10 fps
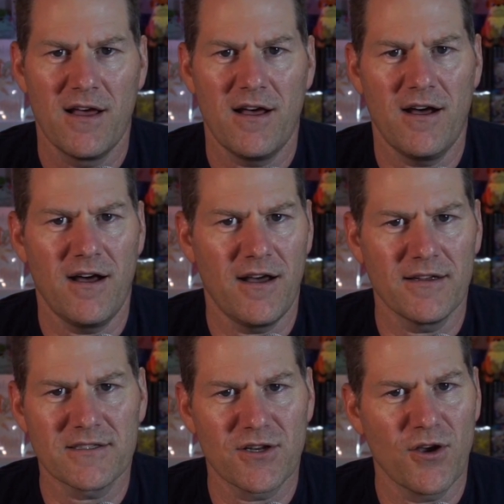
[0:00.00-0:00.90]

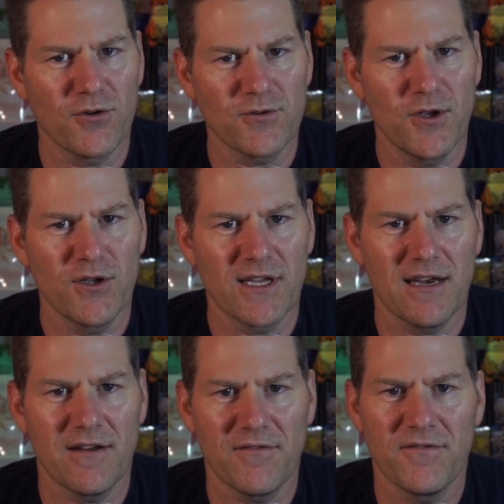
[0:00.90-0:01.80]
So you can get
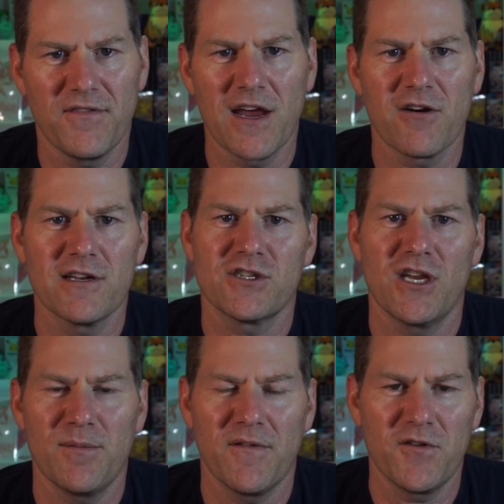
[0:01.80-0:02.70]
it very
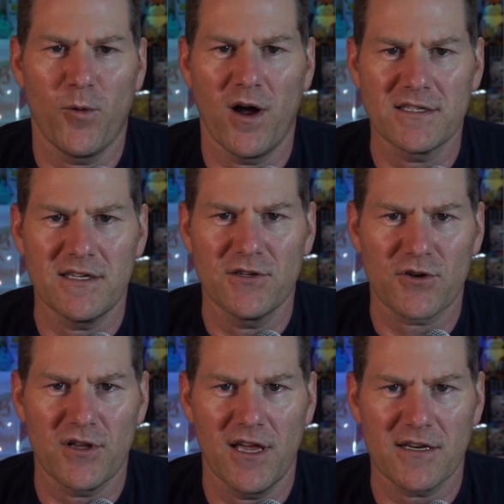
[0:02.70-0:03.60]
cheap if you want it in your
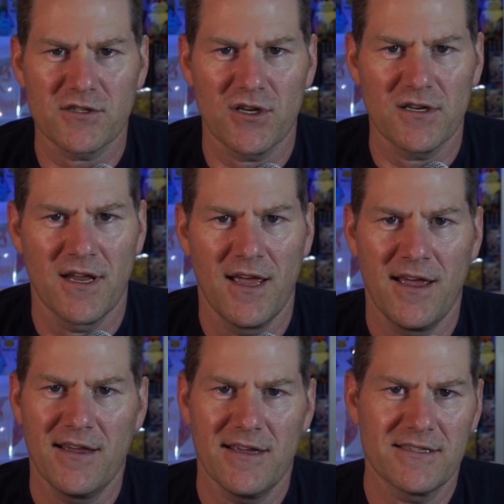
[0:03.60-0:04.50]
collection.
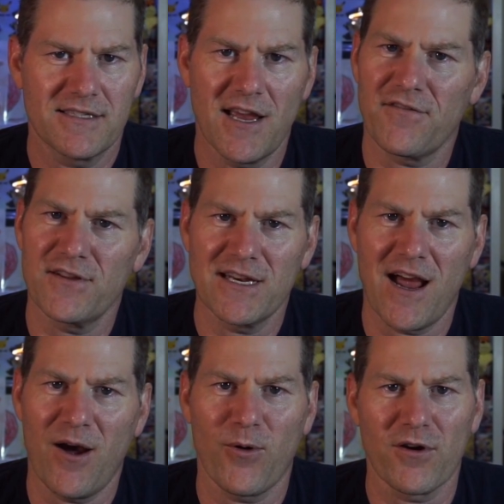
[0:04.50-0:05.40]
It's definitely
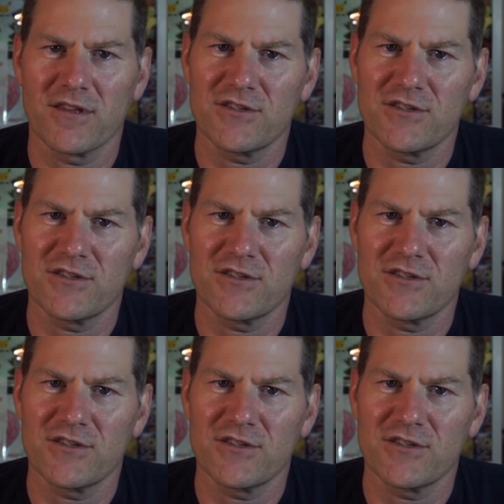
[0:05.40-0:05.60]
not worth